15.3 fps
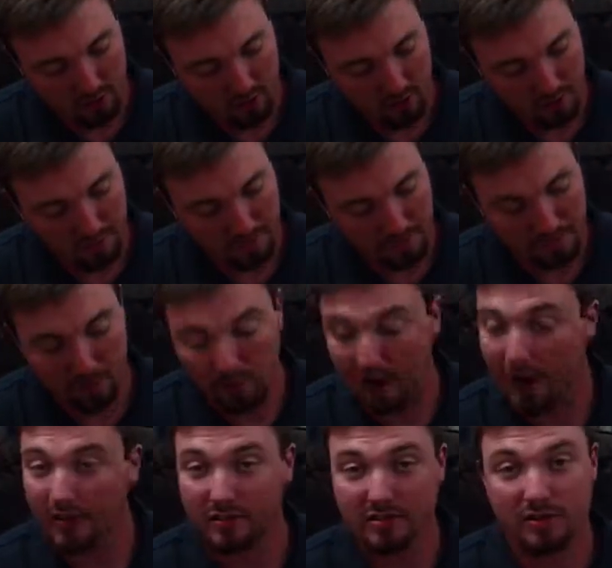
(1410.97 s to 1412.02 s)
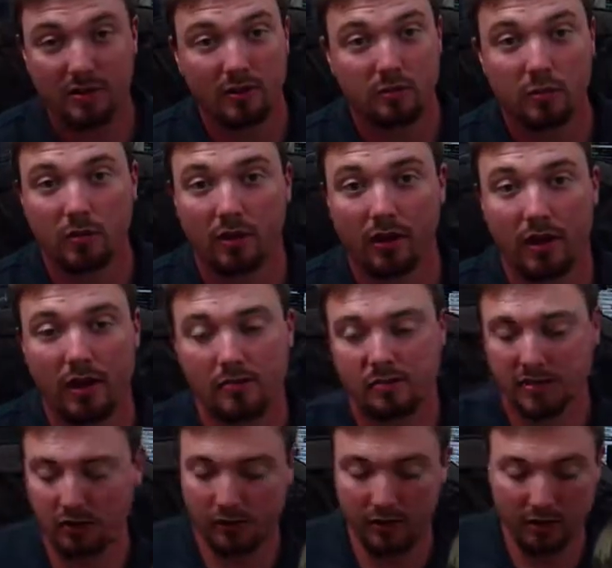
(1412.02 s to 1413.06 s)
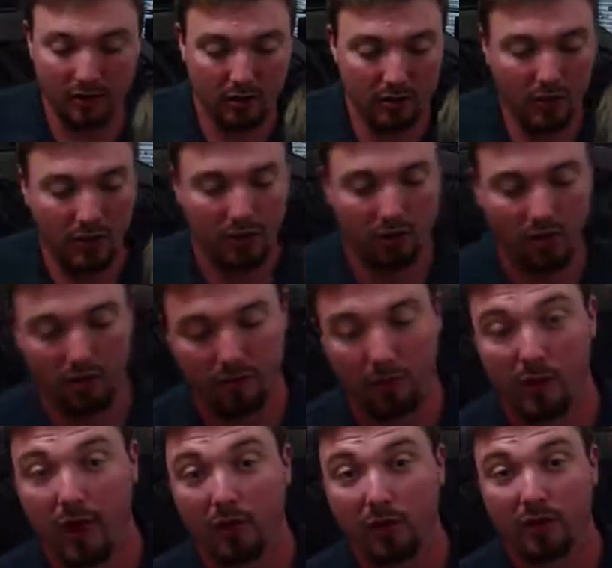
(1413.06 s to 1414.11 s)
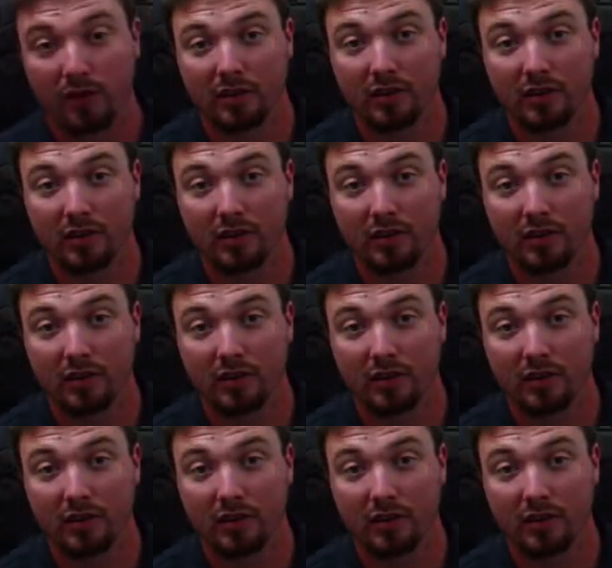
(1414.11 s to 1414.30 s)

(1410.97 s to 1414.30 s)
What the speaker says: So we have a ton more games that we could have gone over,